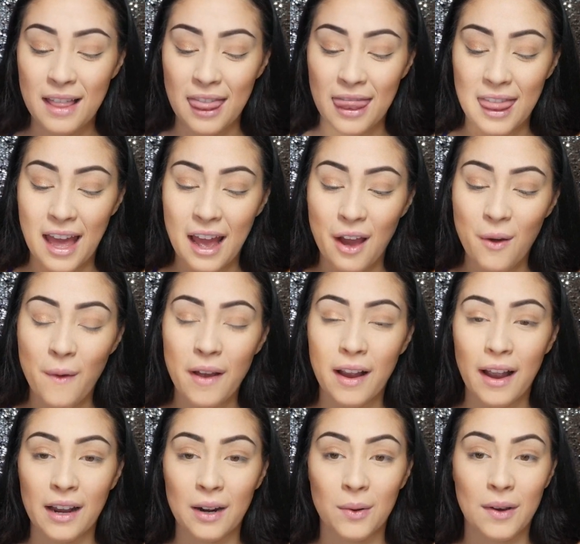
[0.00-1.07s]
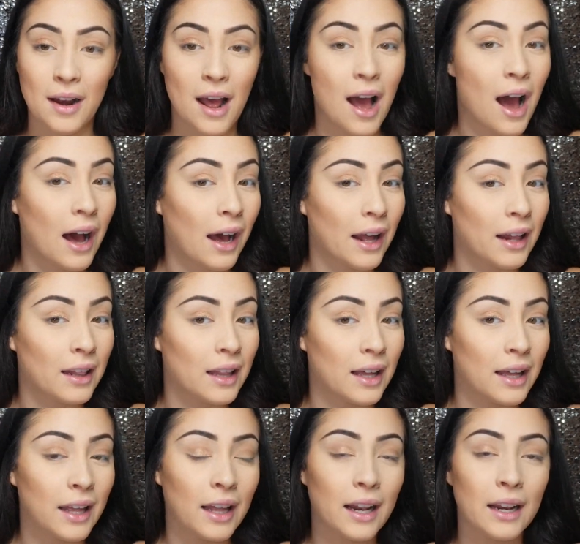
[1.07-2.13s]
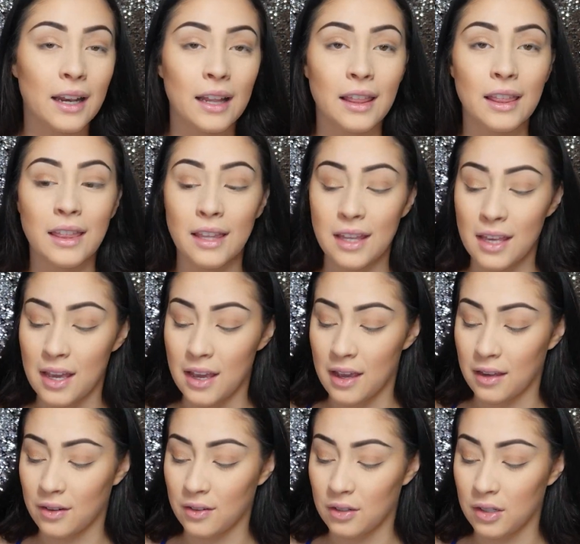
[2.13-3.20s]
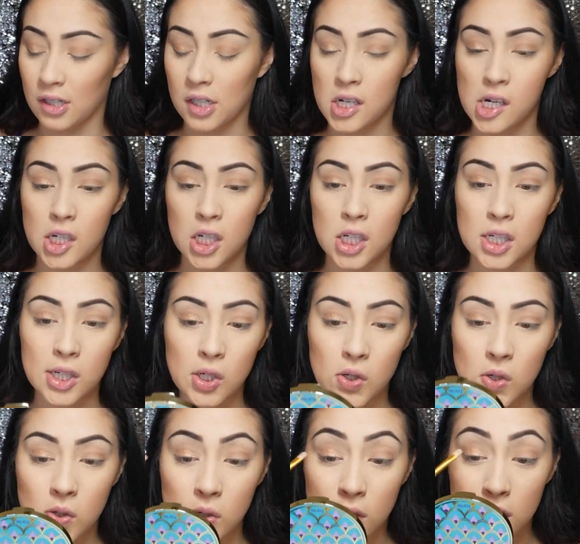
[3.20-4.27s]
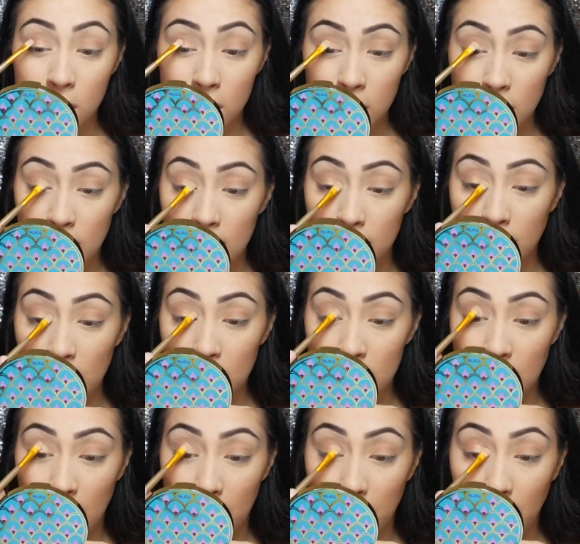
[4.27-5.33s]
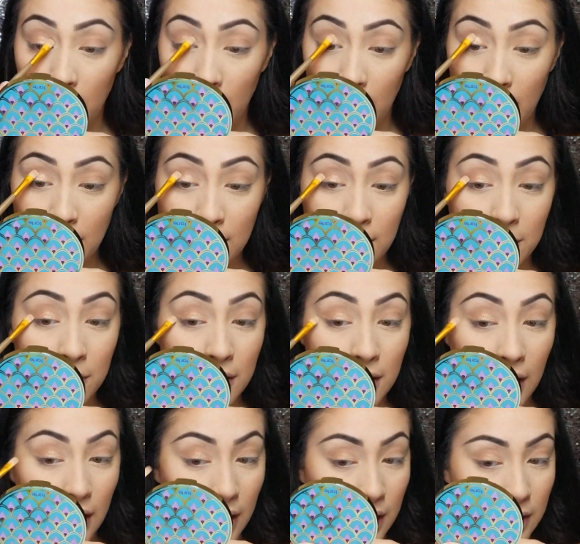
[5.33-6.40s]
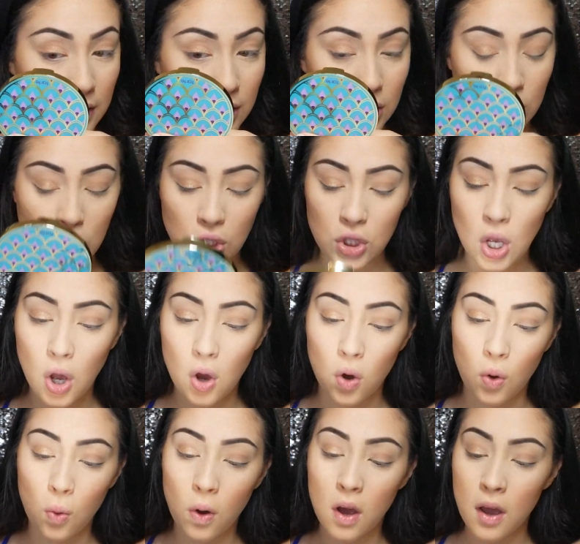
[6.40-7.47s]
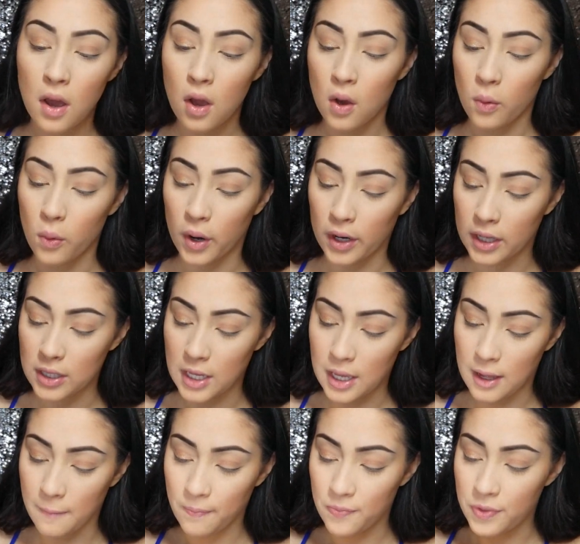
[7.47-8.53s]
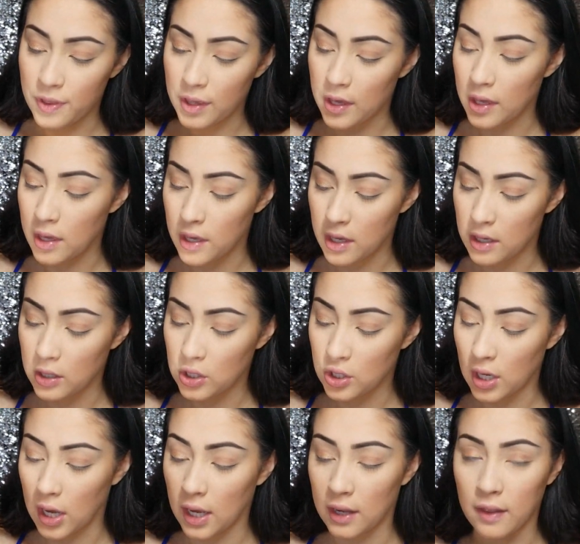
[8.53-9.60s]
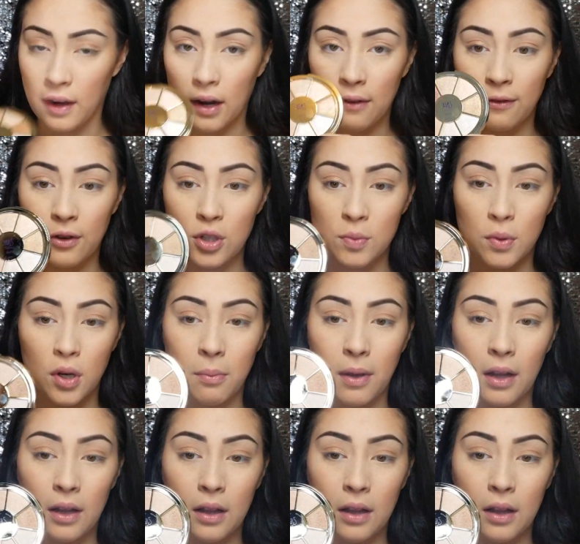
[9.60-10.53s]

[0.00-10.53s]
Now I kind of want to highlight the inner corner as much as I possibly can. So we're gonna take the shade that I first put on my